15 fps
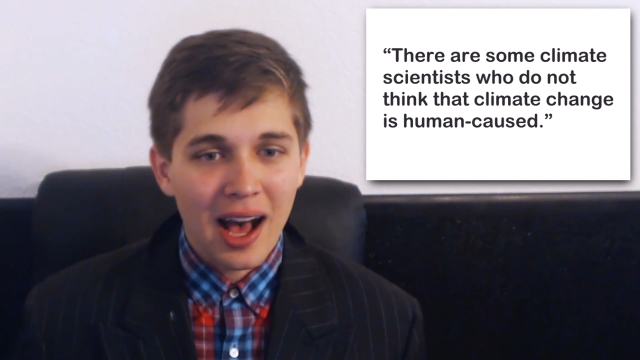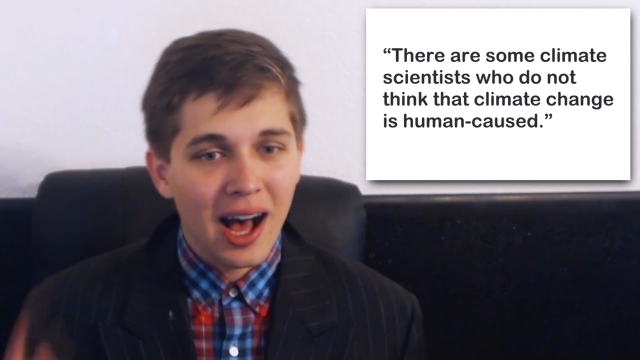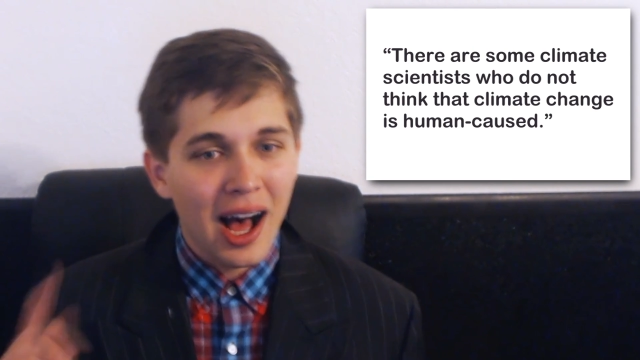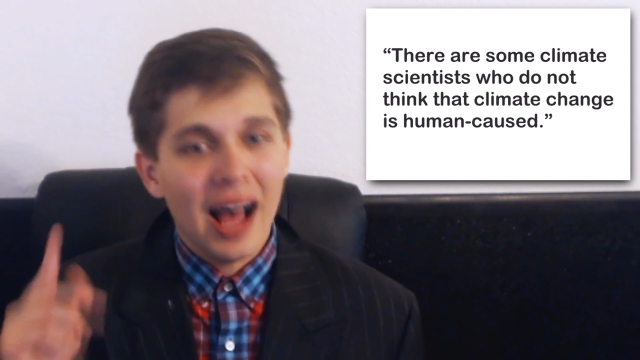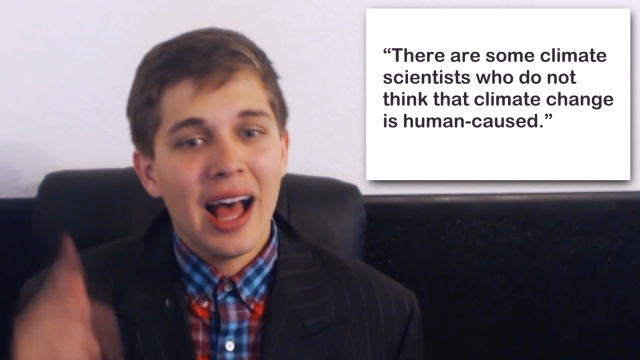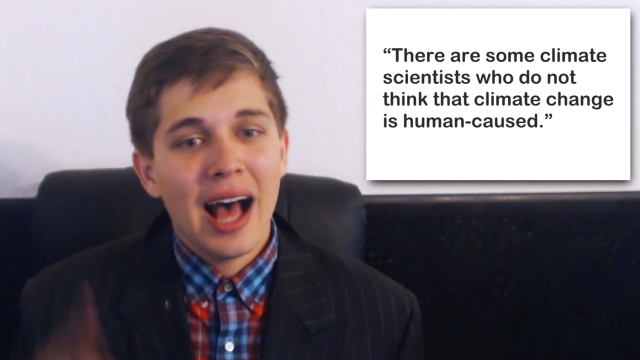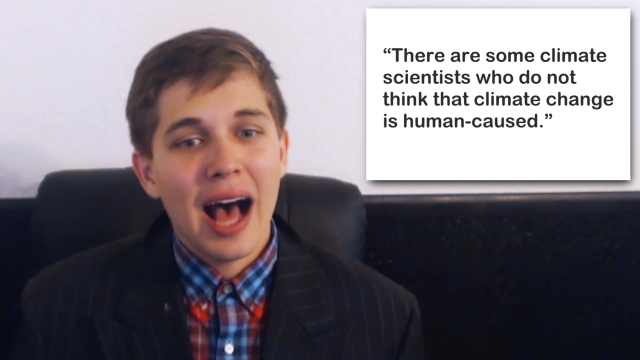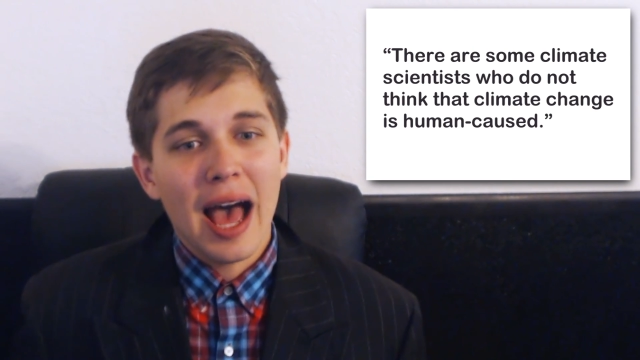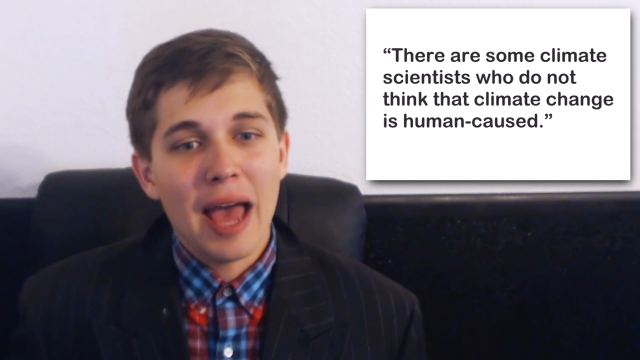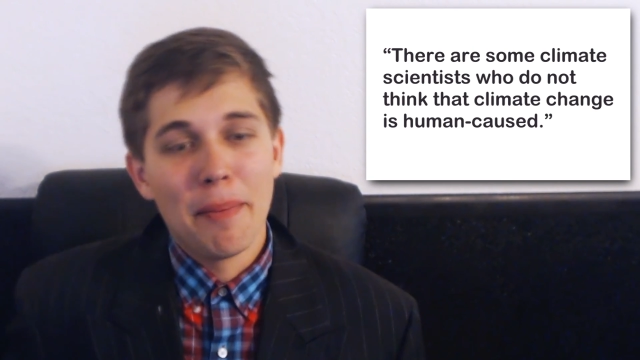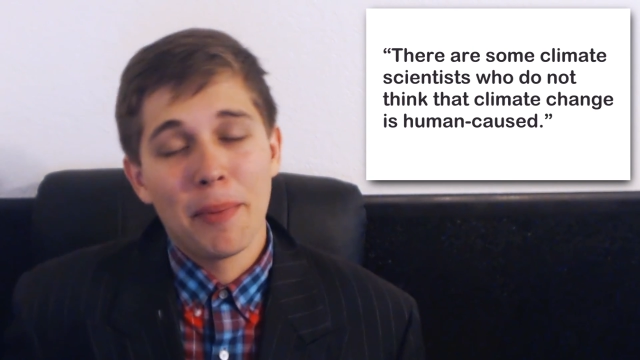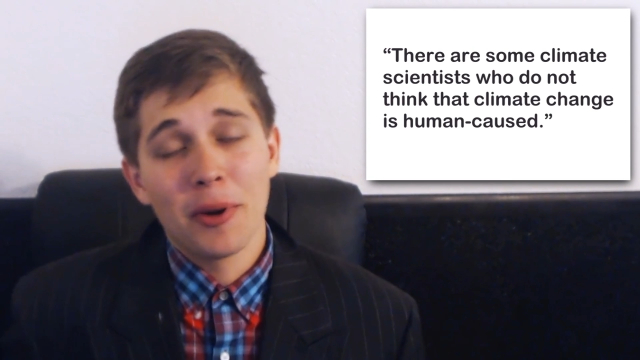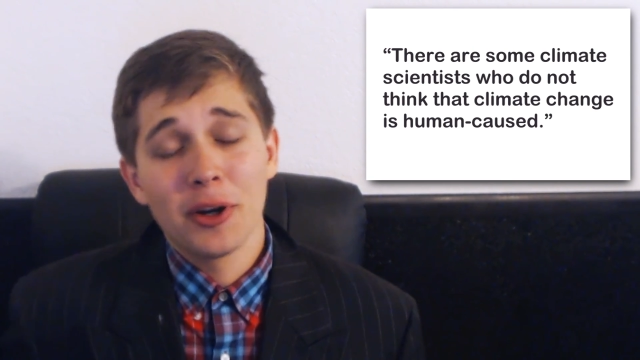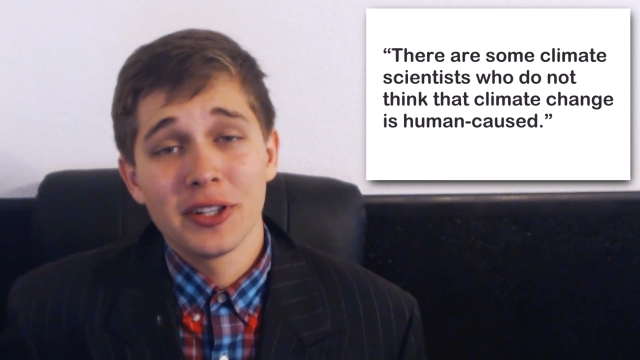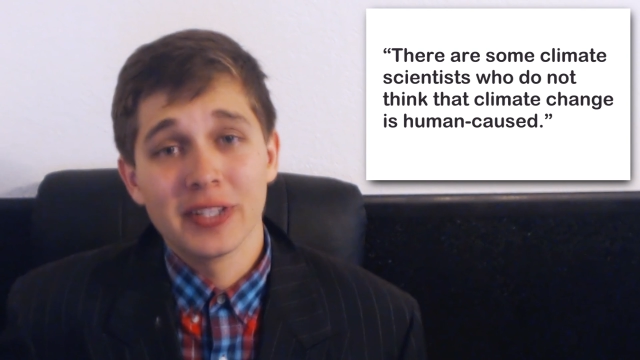I
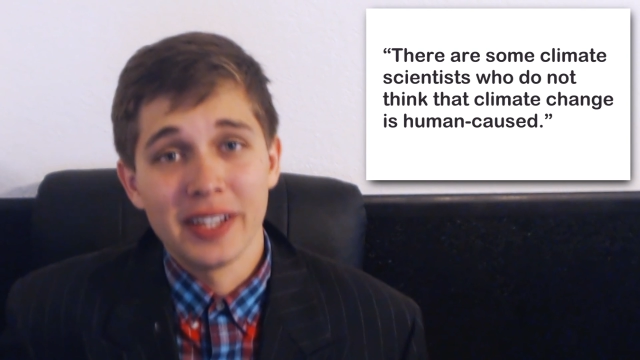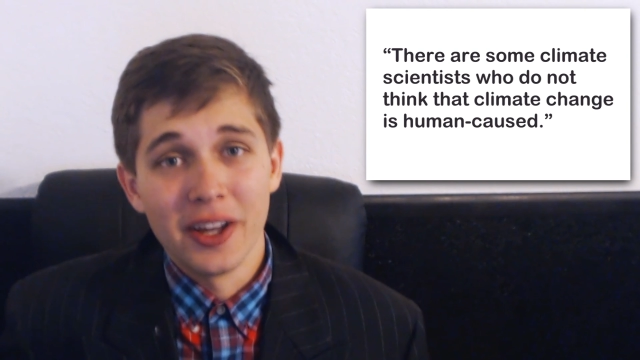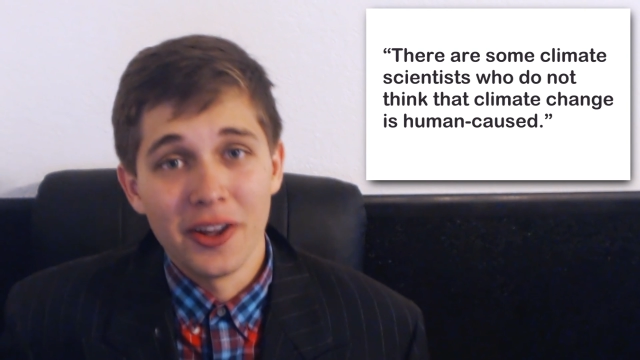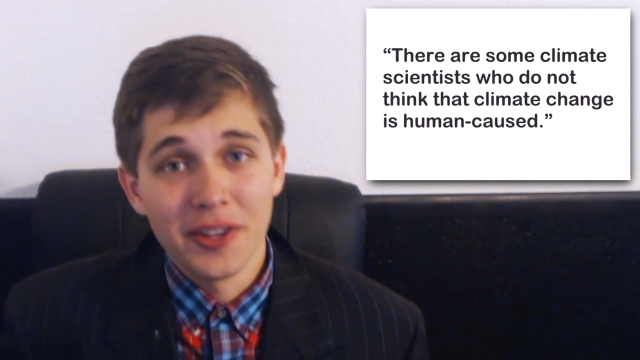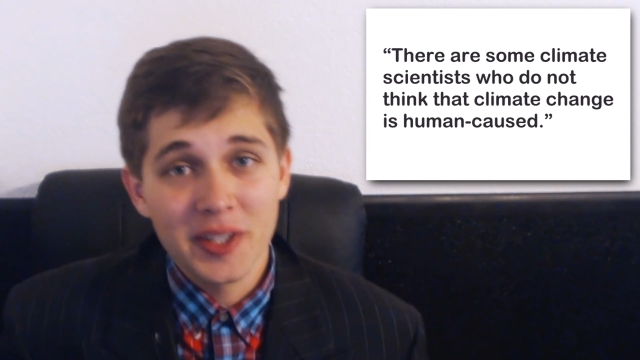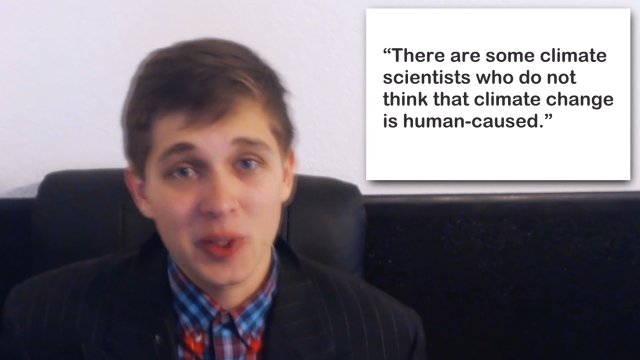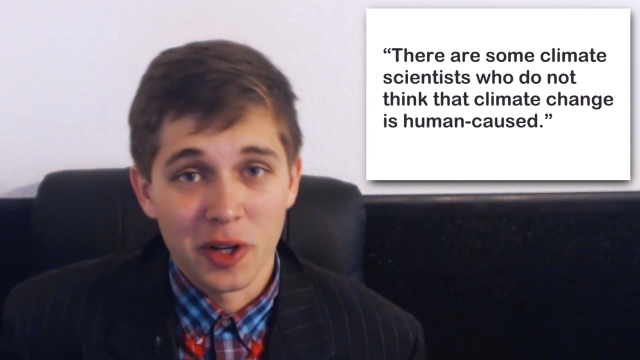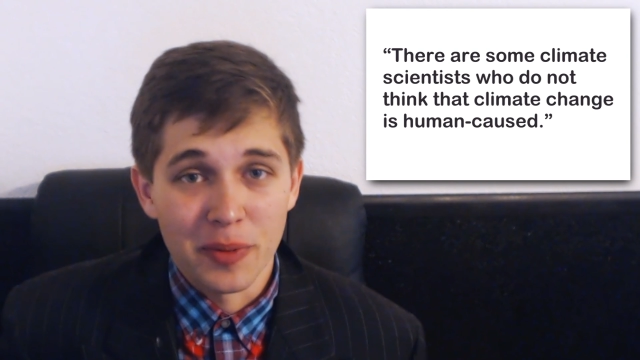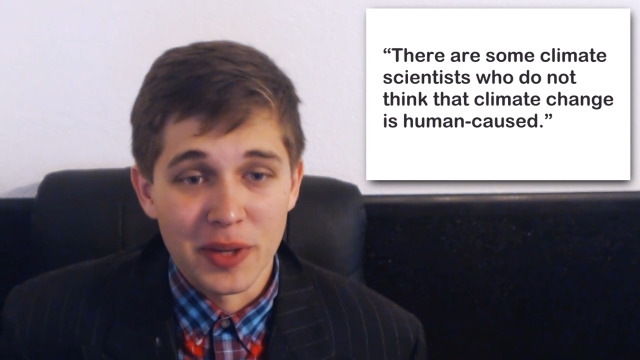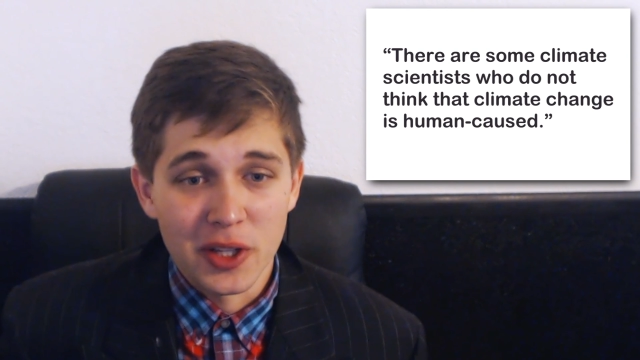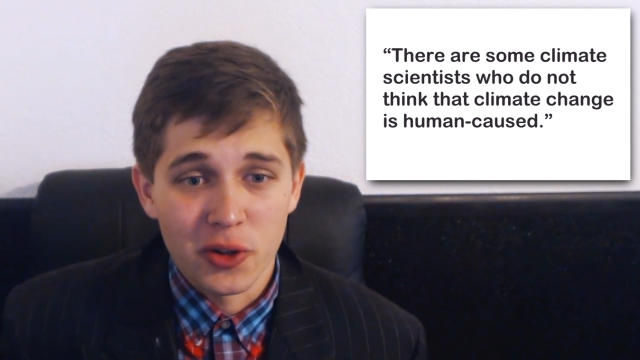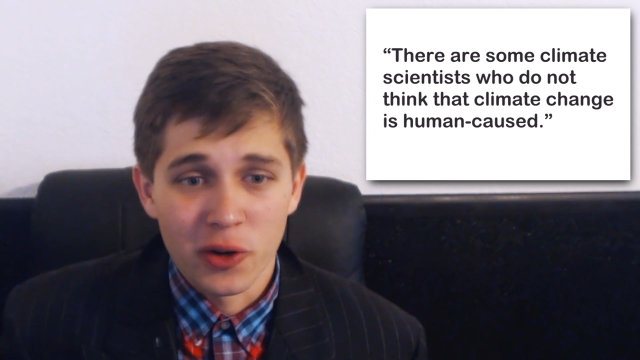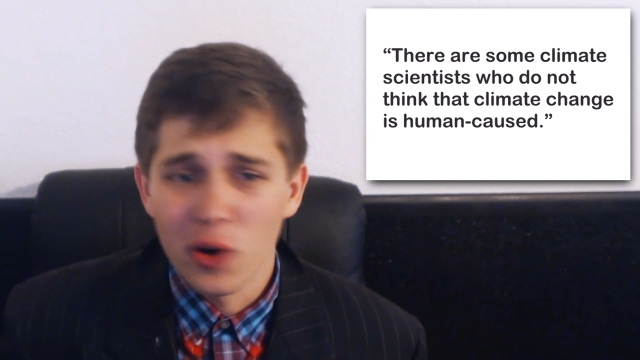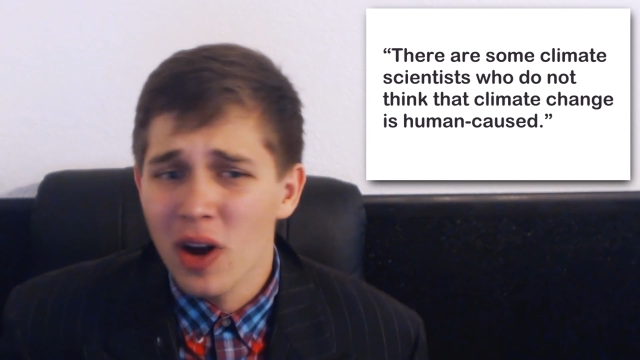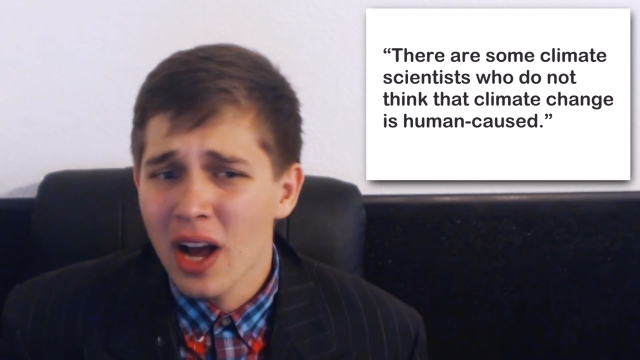personally know this one to be
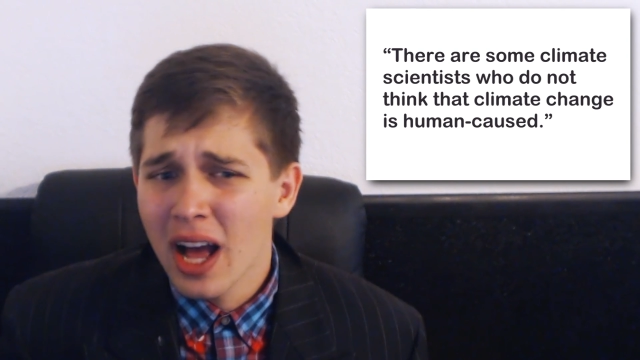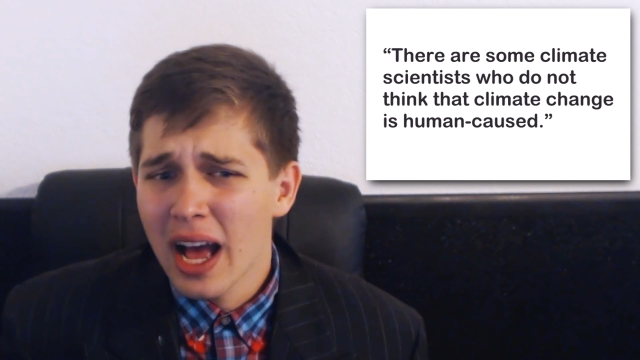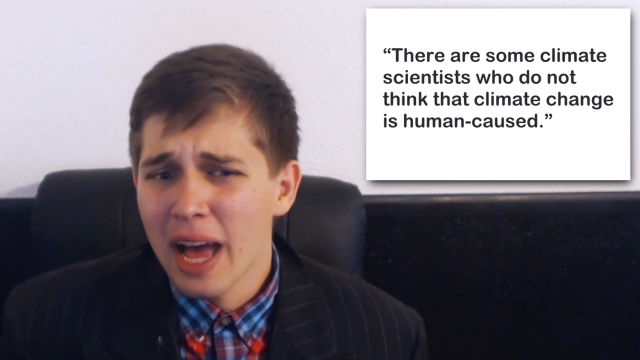true.